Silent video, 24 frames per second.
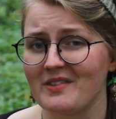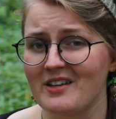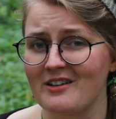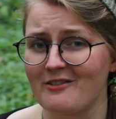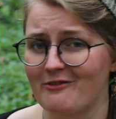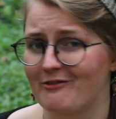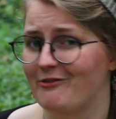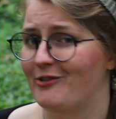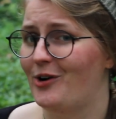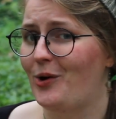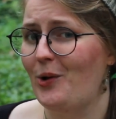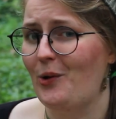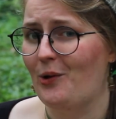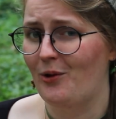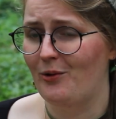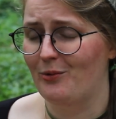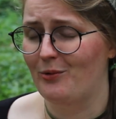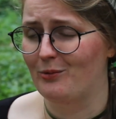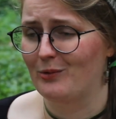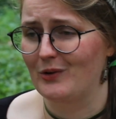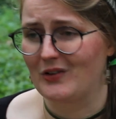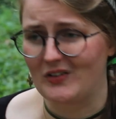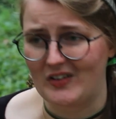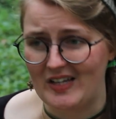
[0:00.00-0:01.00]
fall
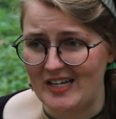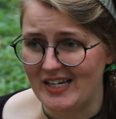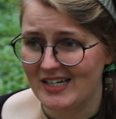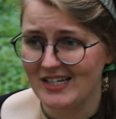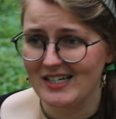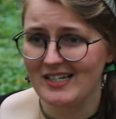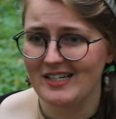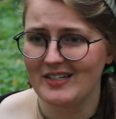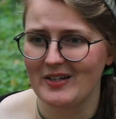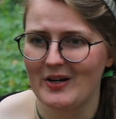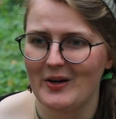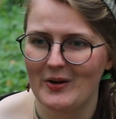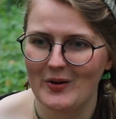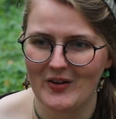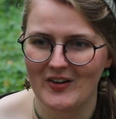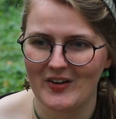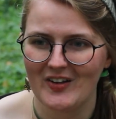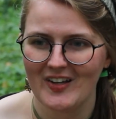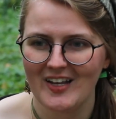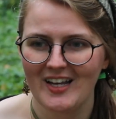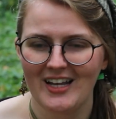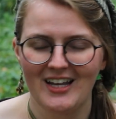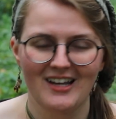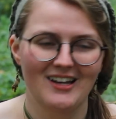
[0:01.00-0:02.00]
related,
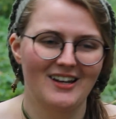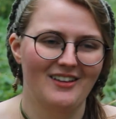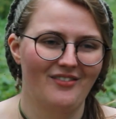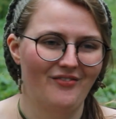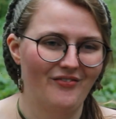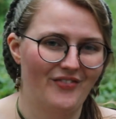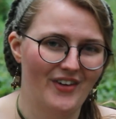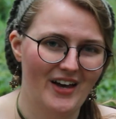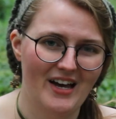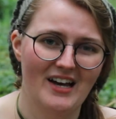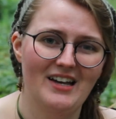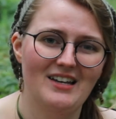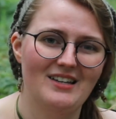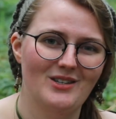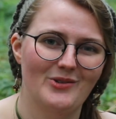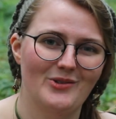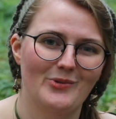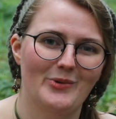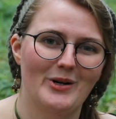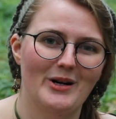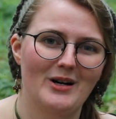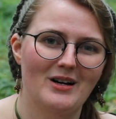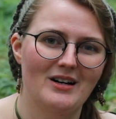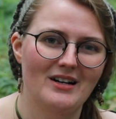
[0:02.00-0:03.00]
that is
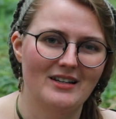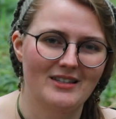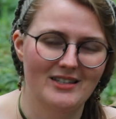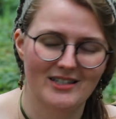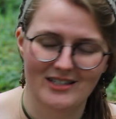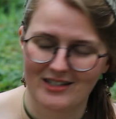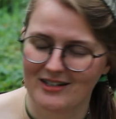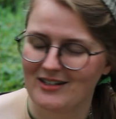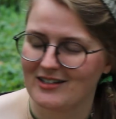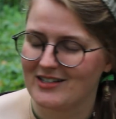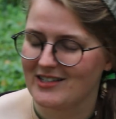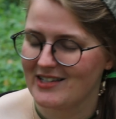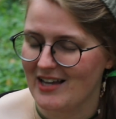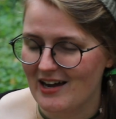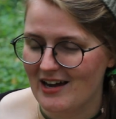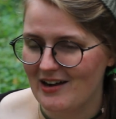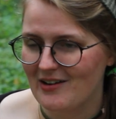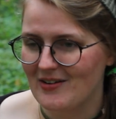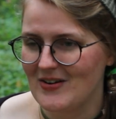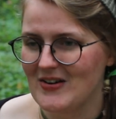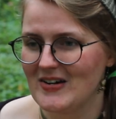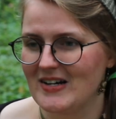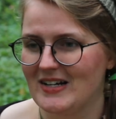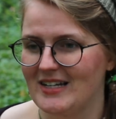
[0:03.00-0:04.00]
where it starts
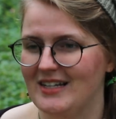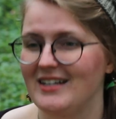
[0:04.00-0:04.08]
out.